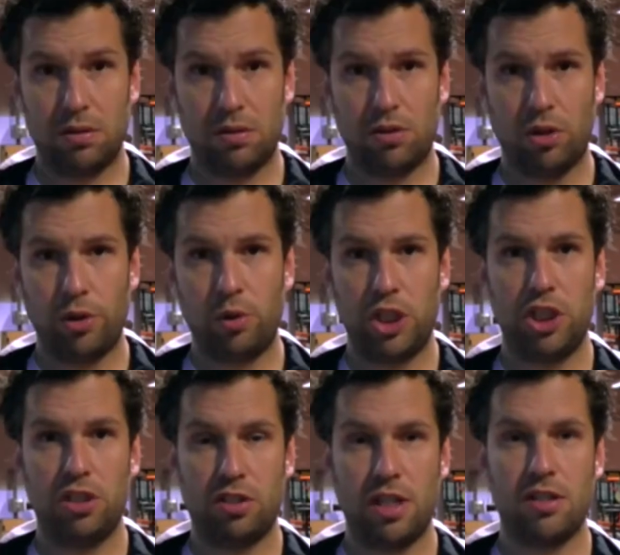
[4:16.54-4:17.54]
So the
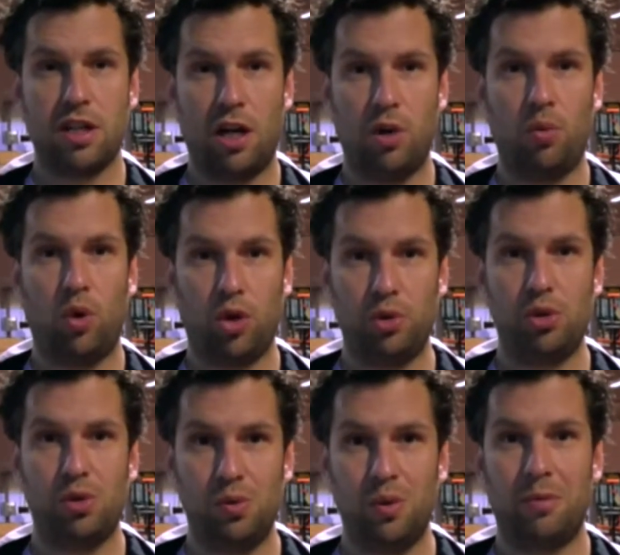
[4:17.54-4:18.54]
question stands out, what do
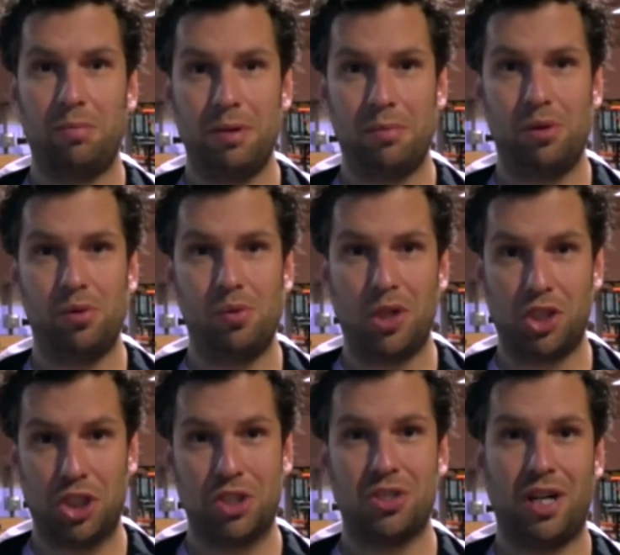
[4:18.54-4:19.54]
you do with people who are
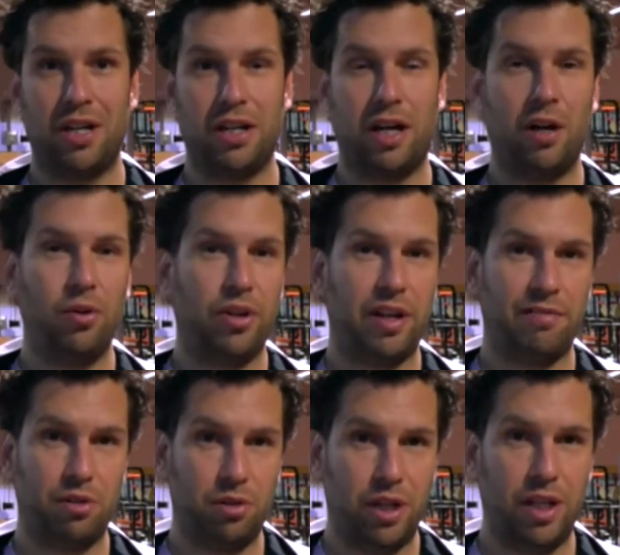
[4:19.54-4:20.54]
just started out and
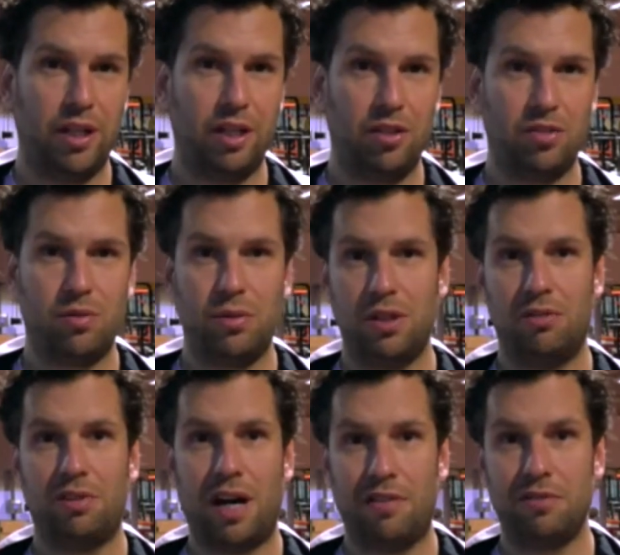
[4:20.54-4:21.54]
have a training history
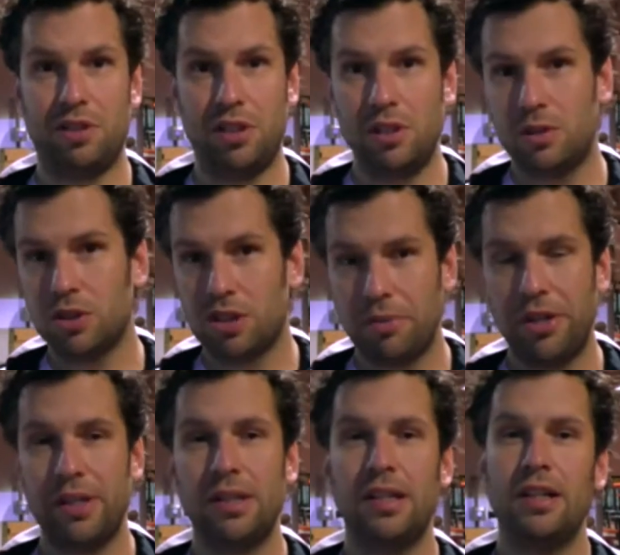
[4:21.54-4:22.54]
of half a year or
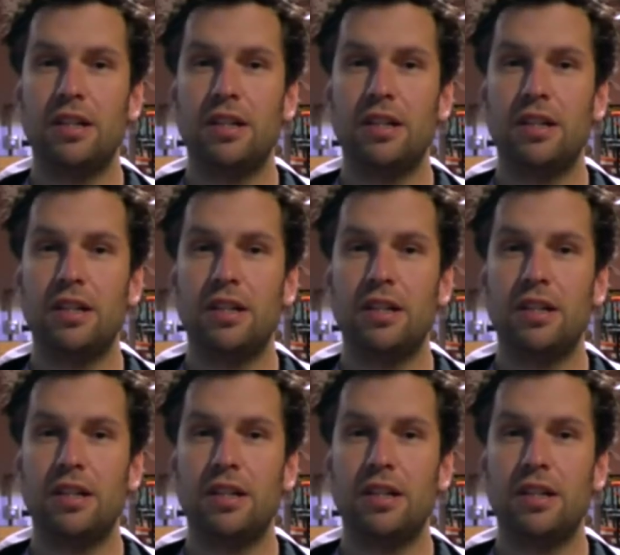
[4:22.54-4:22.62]
something?